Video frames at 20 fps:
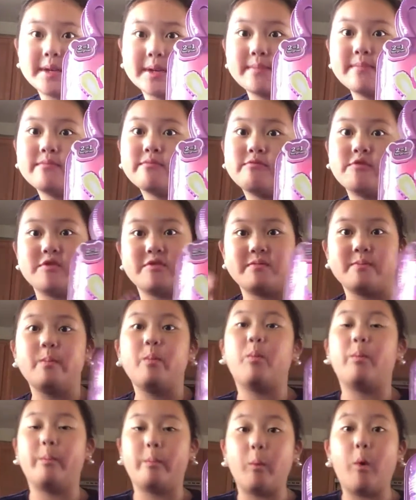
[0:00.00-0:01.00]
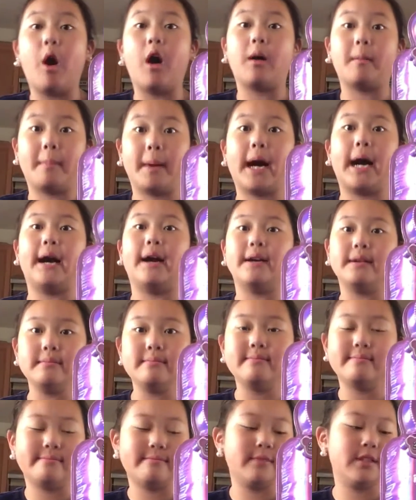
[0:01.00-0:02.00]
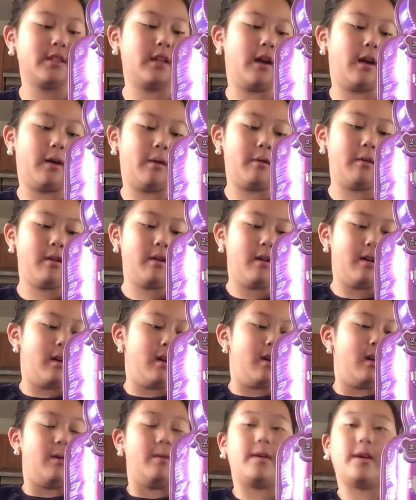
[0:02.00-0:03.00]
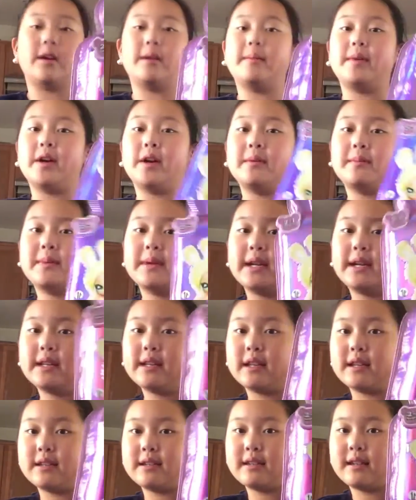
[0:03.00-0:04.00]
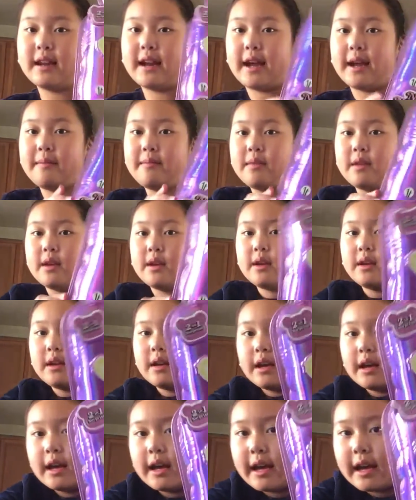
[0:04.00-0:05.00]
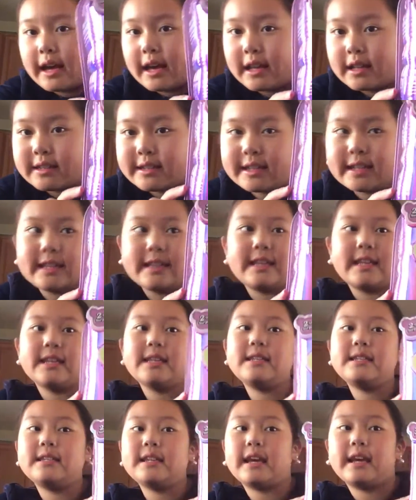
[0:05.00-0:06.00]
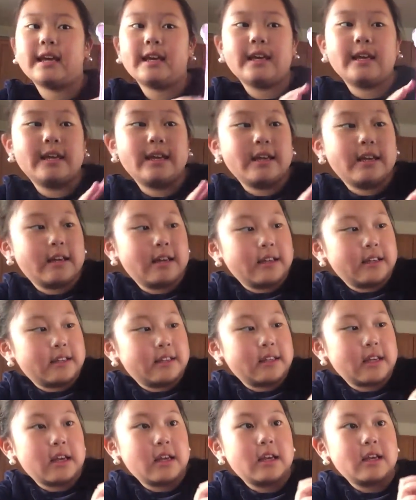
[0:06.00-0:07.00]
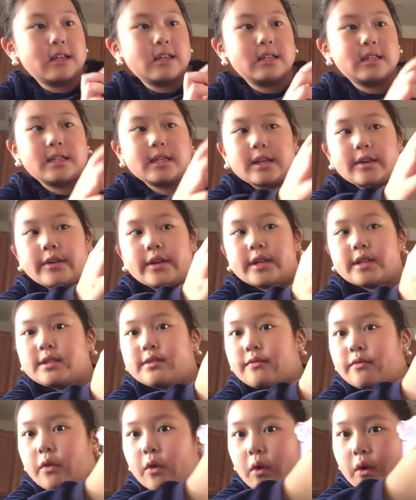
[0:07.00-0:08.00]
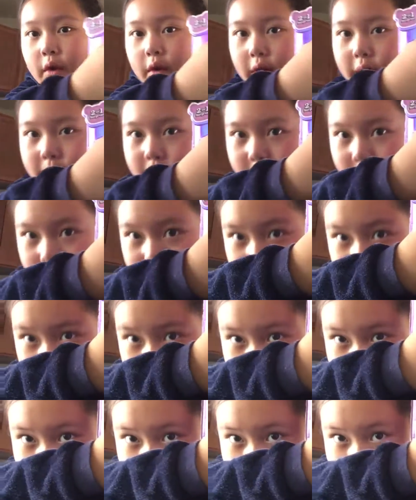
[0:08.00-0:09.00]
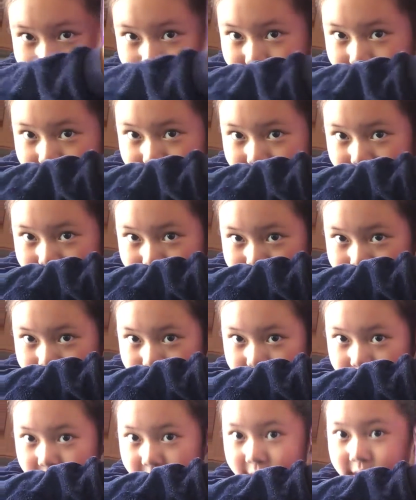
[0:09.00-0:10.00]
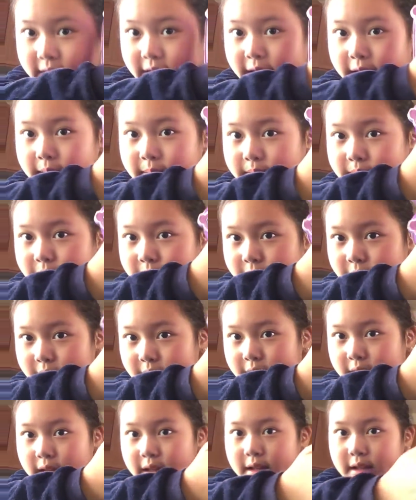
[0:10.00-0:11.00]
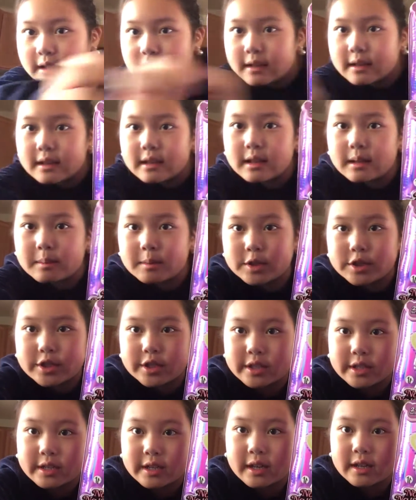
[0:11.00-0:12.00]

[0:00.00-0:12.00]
me just walk by. So we're going to be opening this today, and this is Series 4. If you guys can see it, it's right there. Let me show you